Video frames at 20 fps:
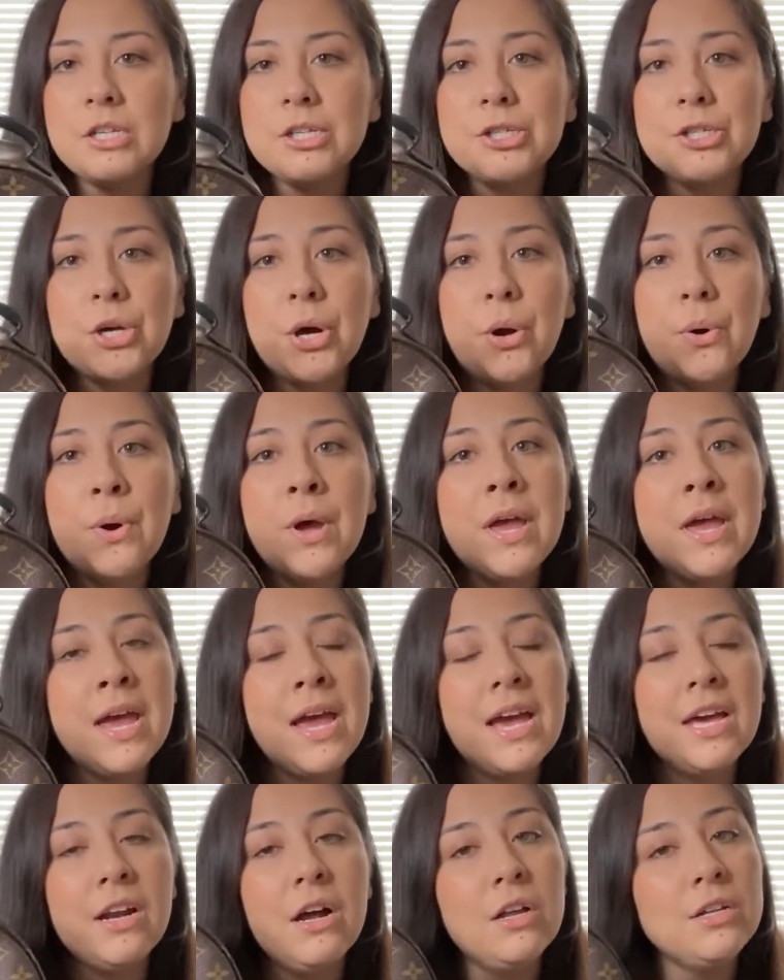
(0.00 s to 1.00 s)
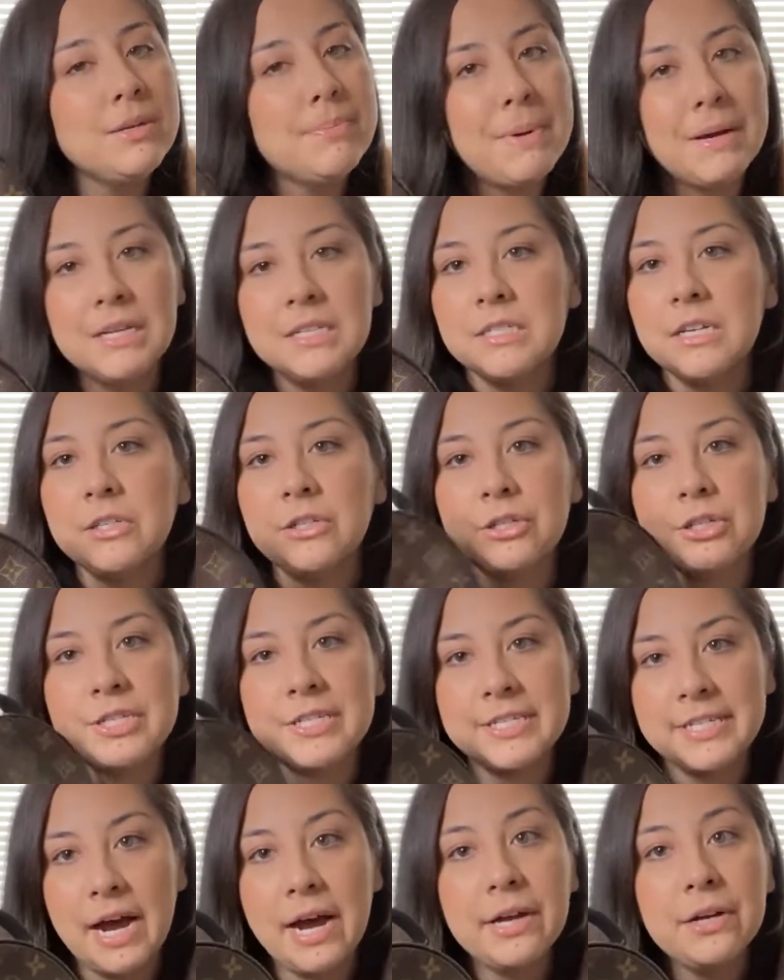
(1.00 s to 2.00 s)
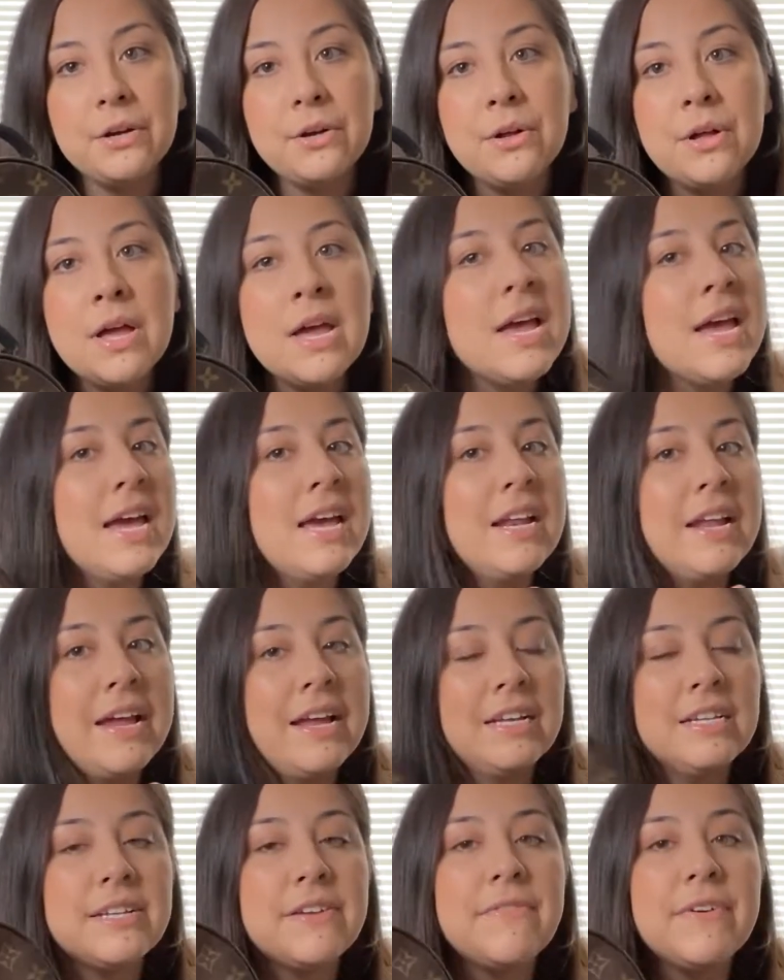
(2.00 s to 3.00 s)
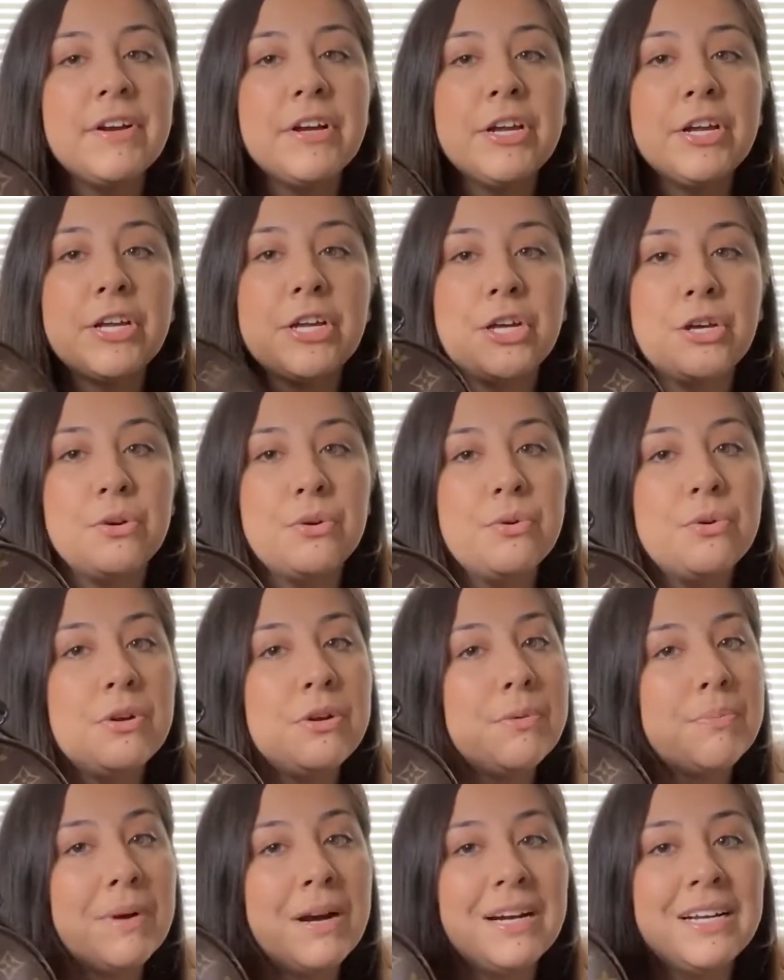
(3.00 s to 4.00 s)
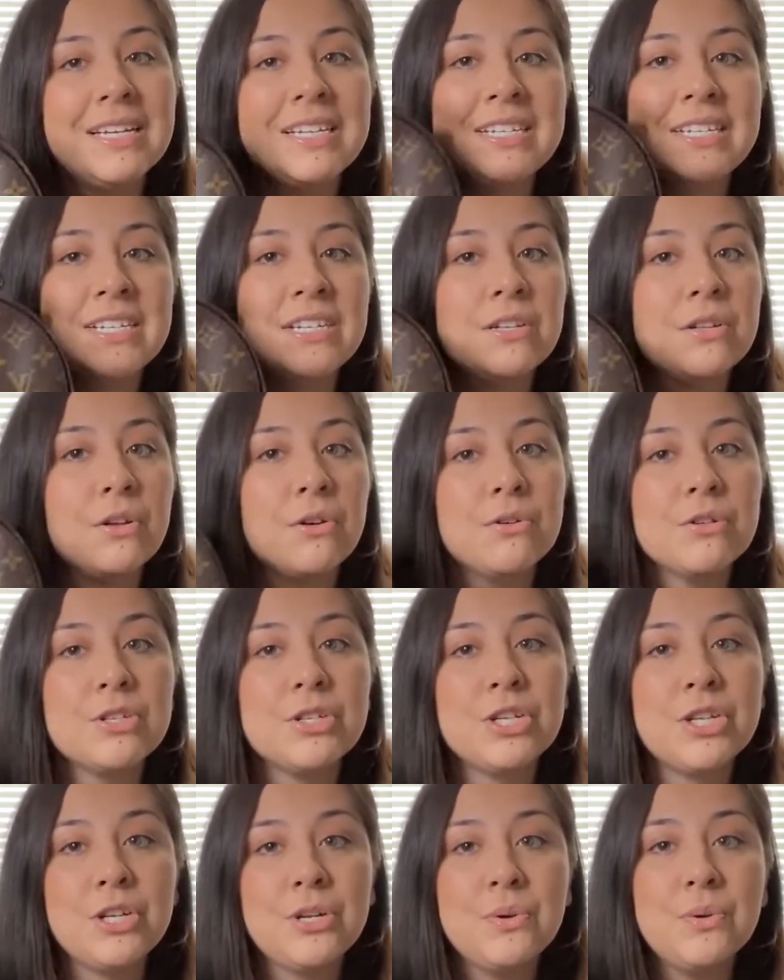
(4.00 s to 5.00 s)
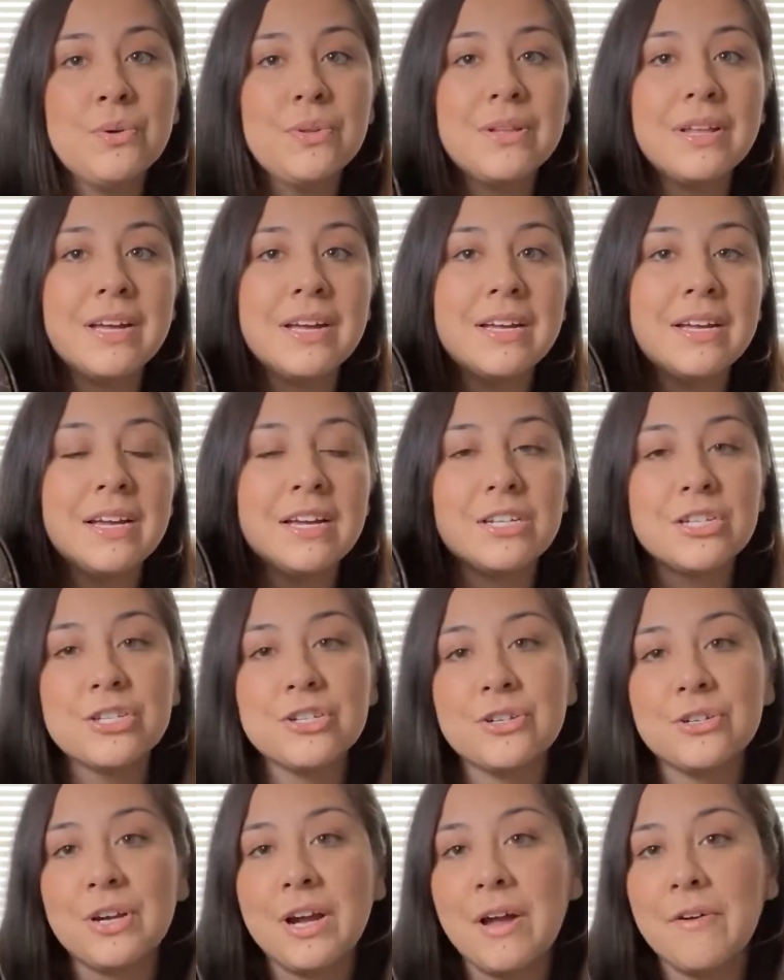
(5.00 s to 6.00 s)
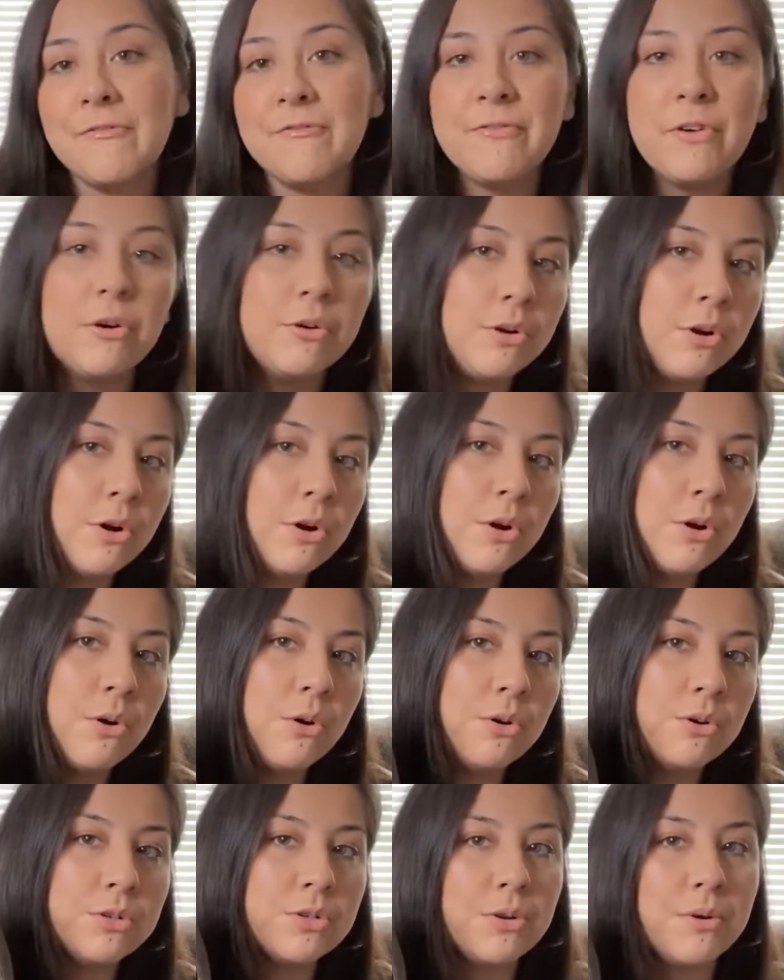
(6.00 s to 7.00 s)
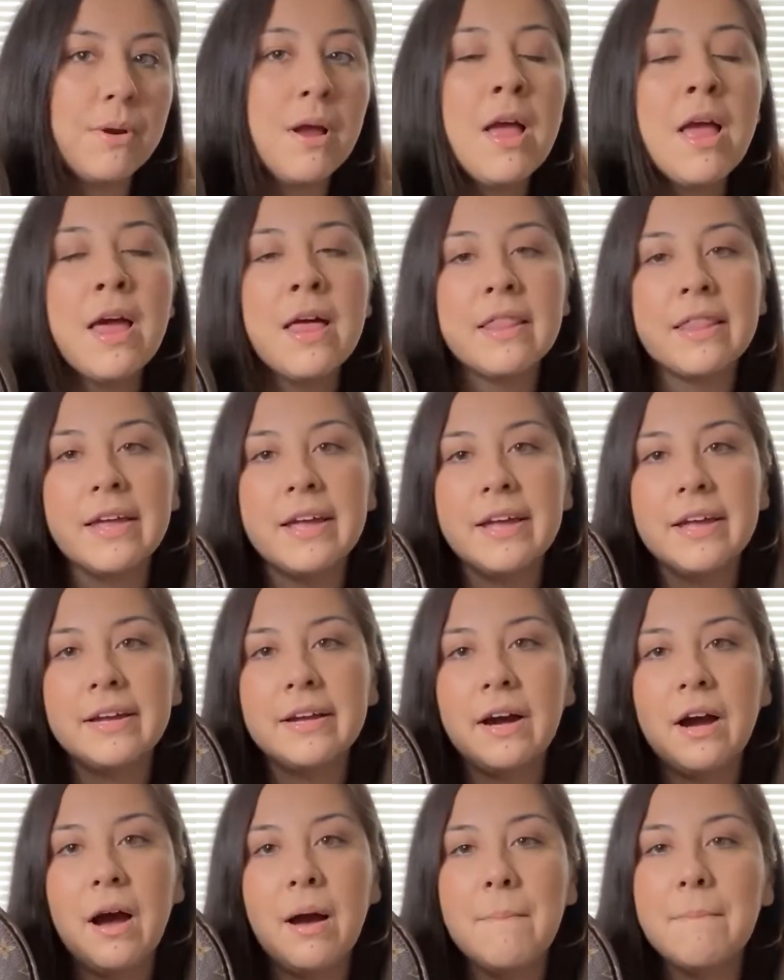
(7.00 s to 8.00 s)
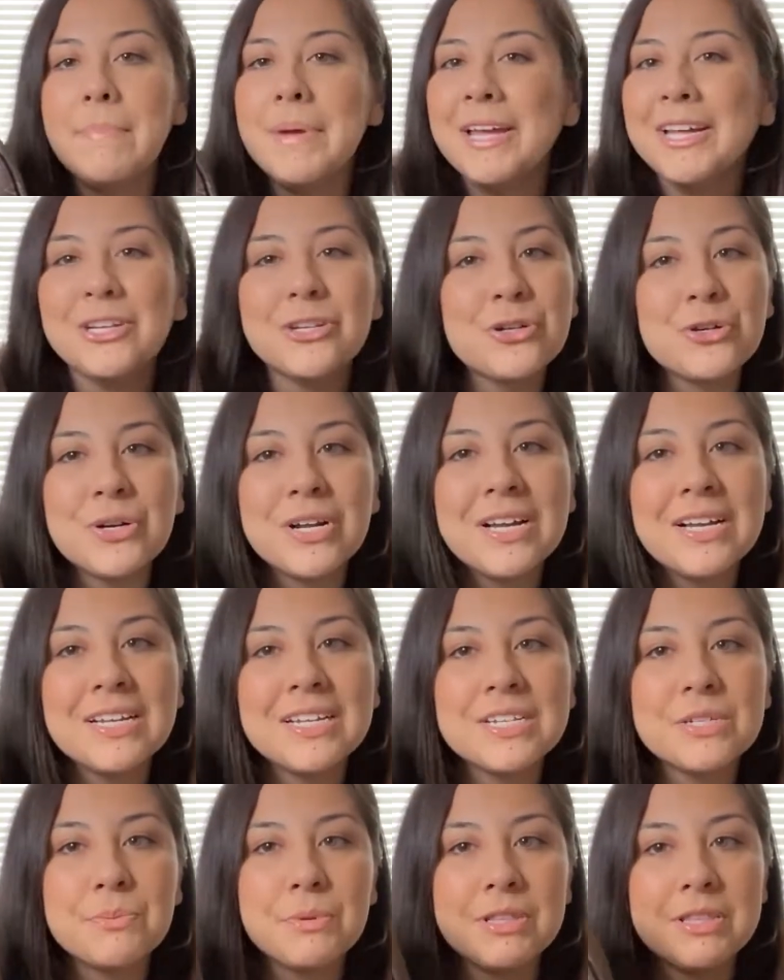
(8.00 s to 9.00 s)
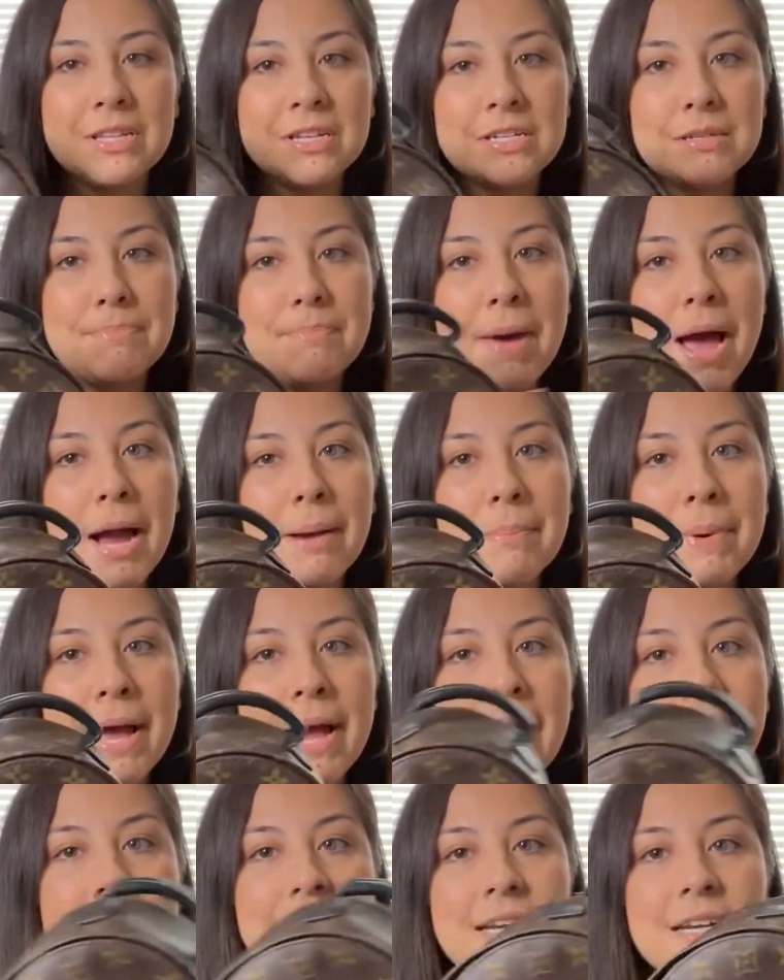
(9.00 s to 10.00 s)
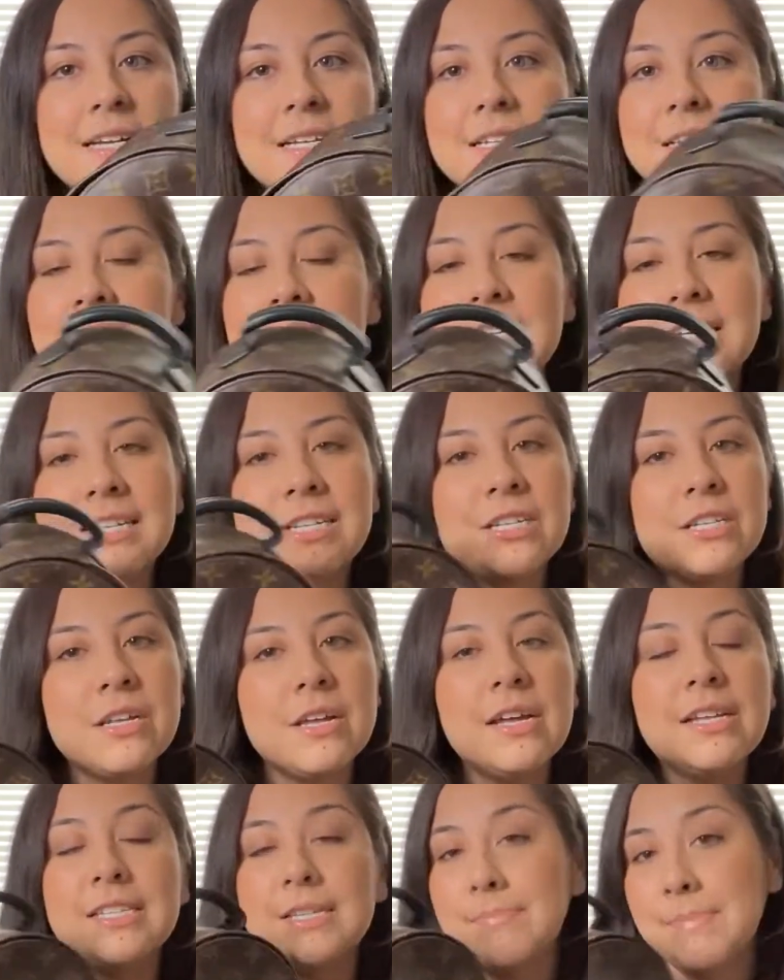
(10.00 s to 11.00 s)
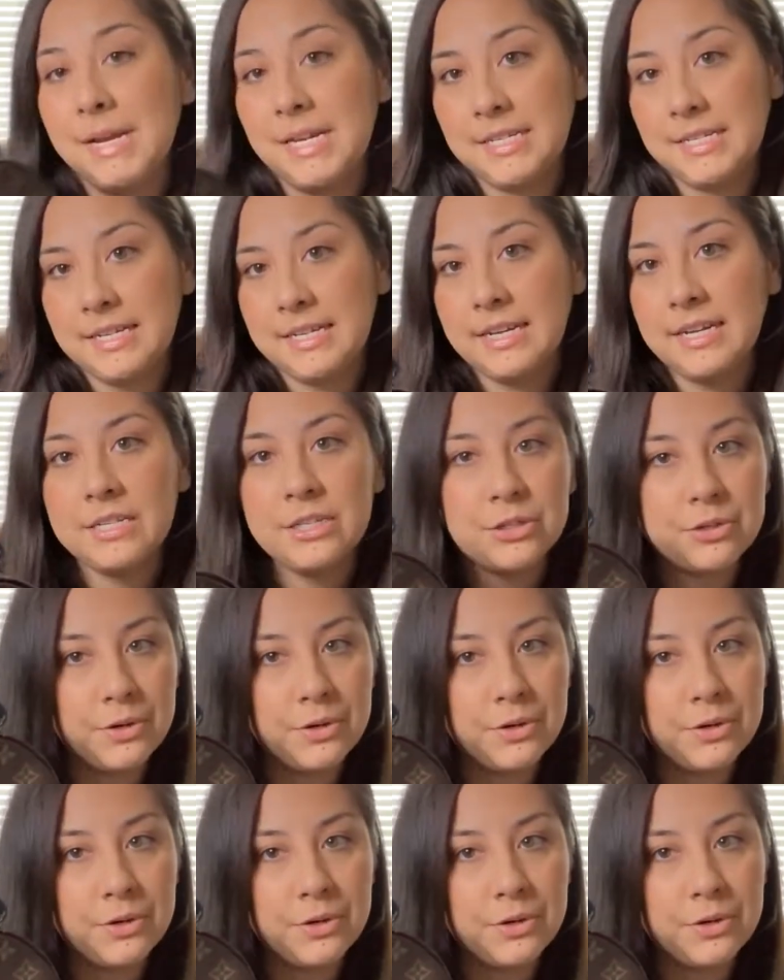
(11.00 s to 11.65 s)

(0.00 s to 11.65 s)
So it all depends on your style. It is very cute. You probably seen those cute like Instagram photos or like Pinterest with this backpack. It's amazing. It's